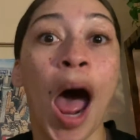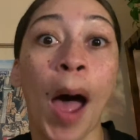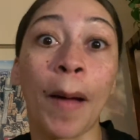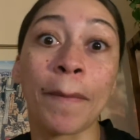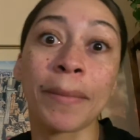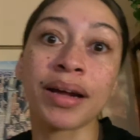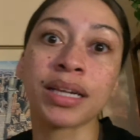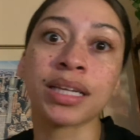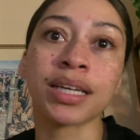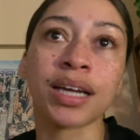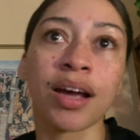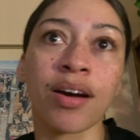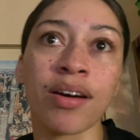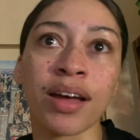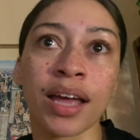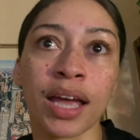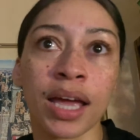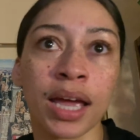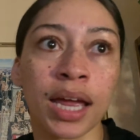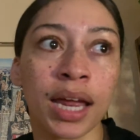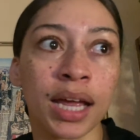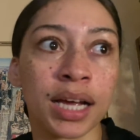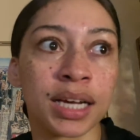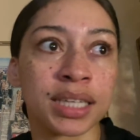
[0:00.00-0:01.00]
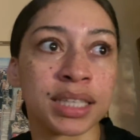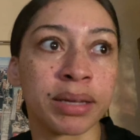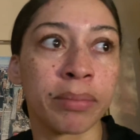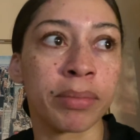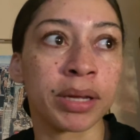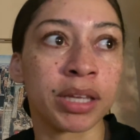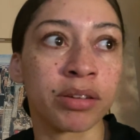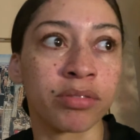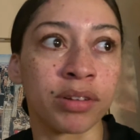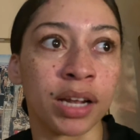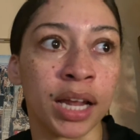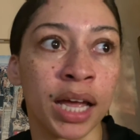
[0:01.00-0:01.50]
i'm about to go ahead because i'm about
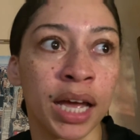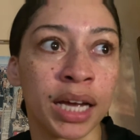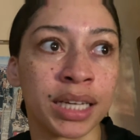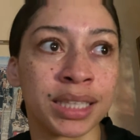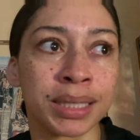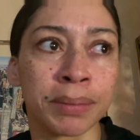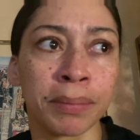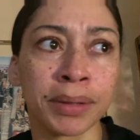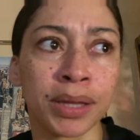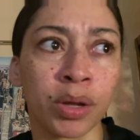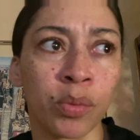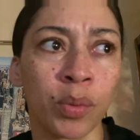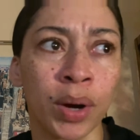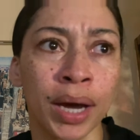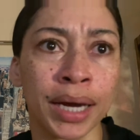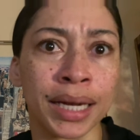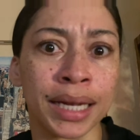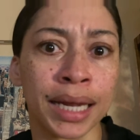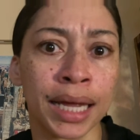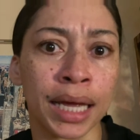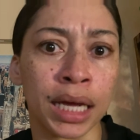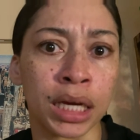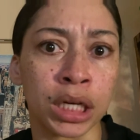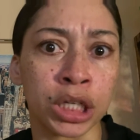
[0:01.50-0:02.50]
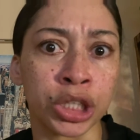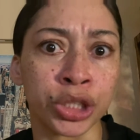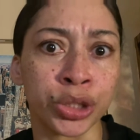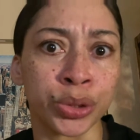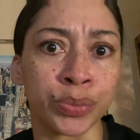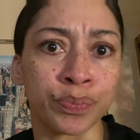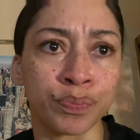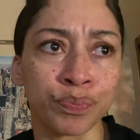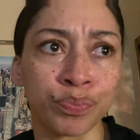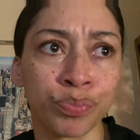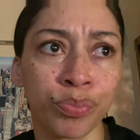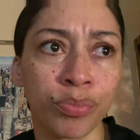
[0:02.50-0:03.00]
to relax i'm about to wind
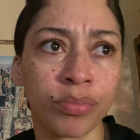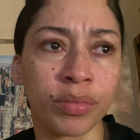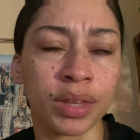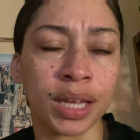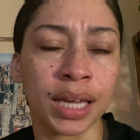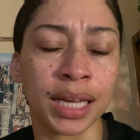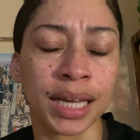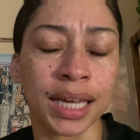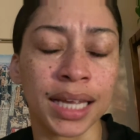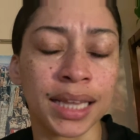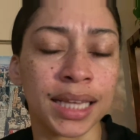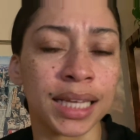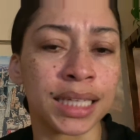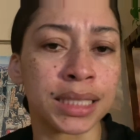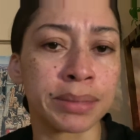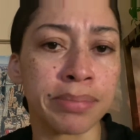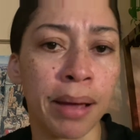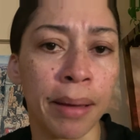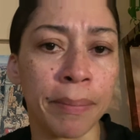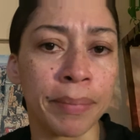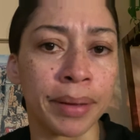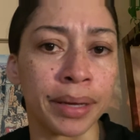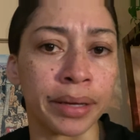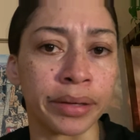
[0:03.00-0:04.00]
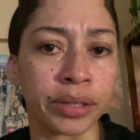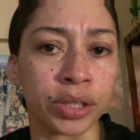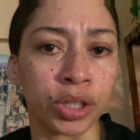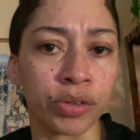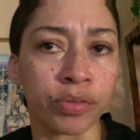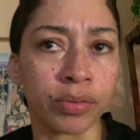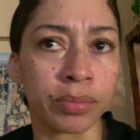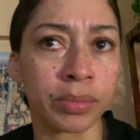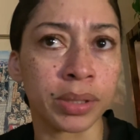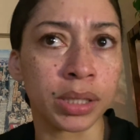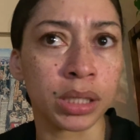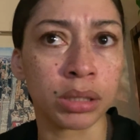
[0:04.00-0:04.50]
down and get things popping
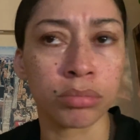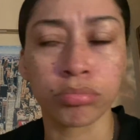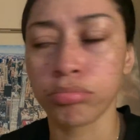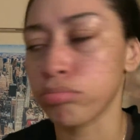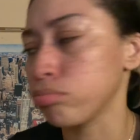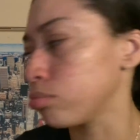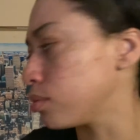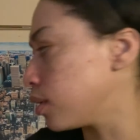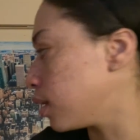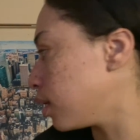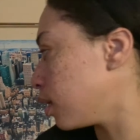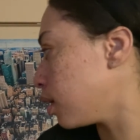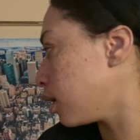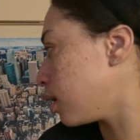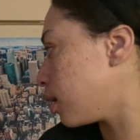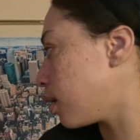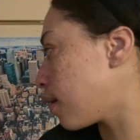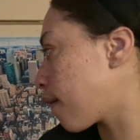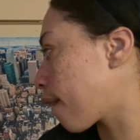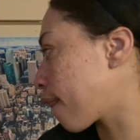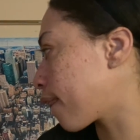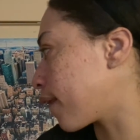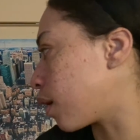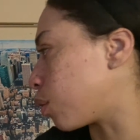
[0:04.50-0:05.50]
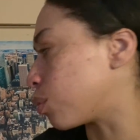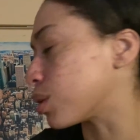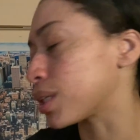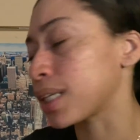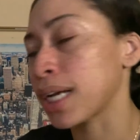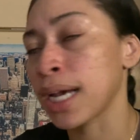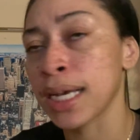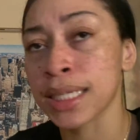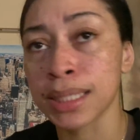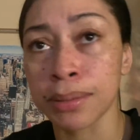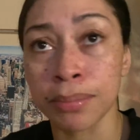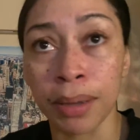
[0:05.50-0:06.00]
for me i wish i
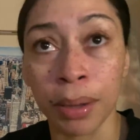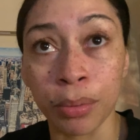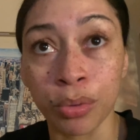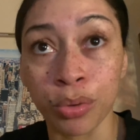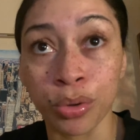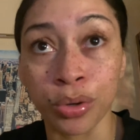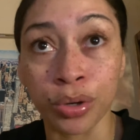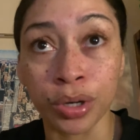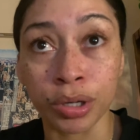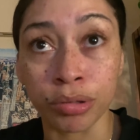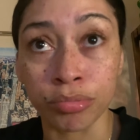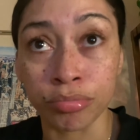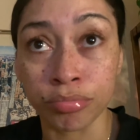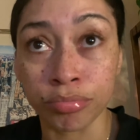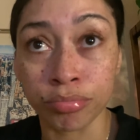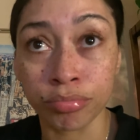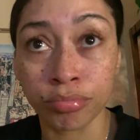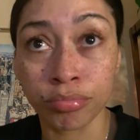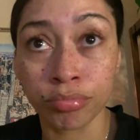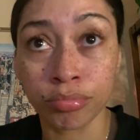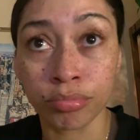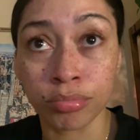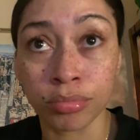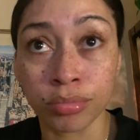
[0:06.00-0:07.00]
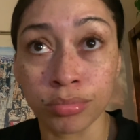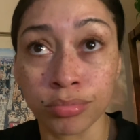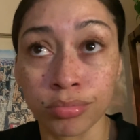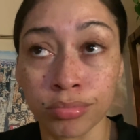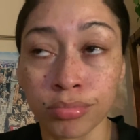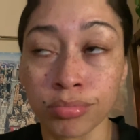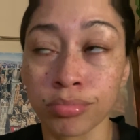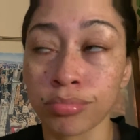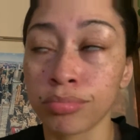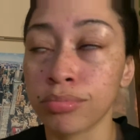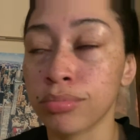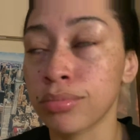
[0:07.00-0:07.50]
had some popcorn
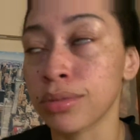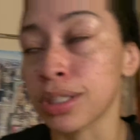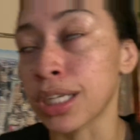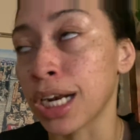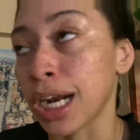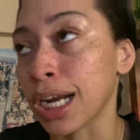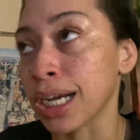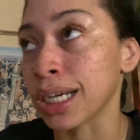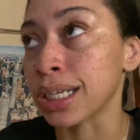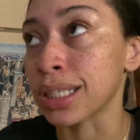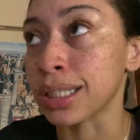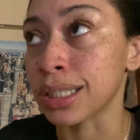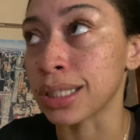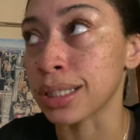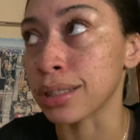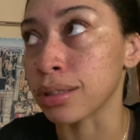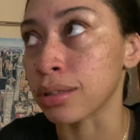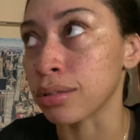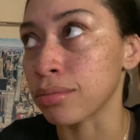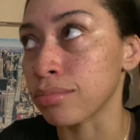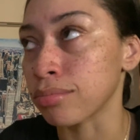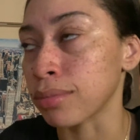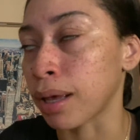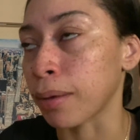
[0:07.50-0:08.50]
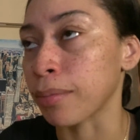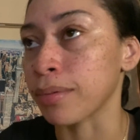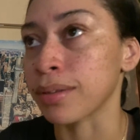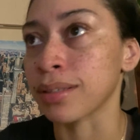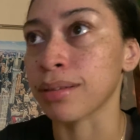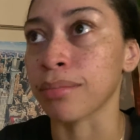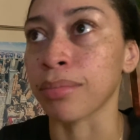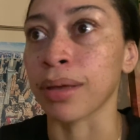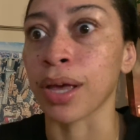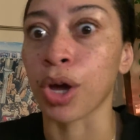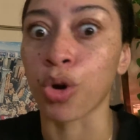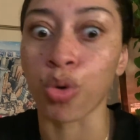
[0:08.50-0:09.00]
yeah i could eat maybe
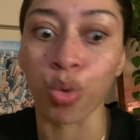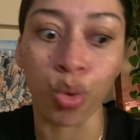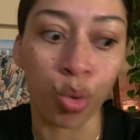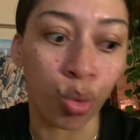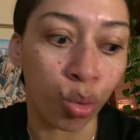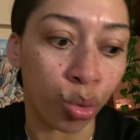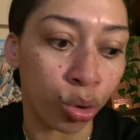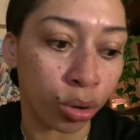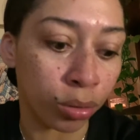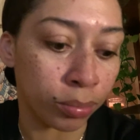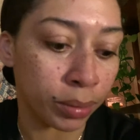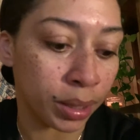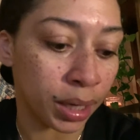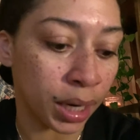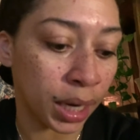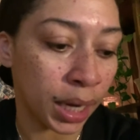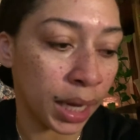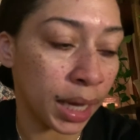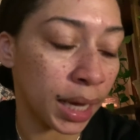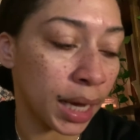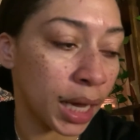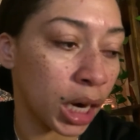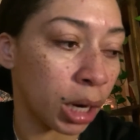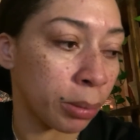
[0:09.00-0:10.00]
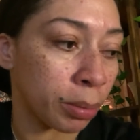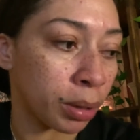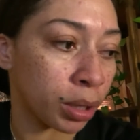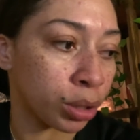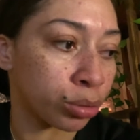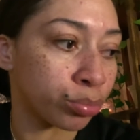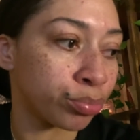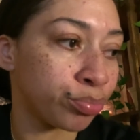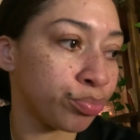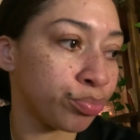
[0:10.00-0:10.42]
some kettle corn but i ain't got no more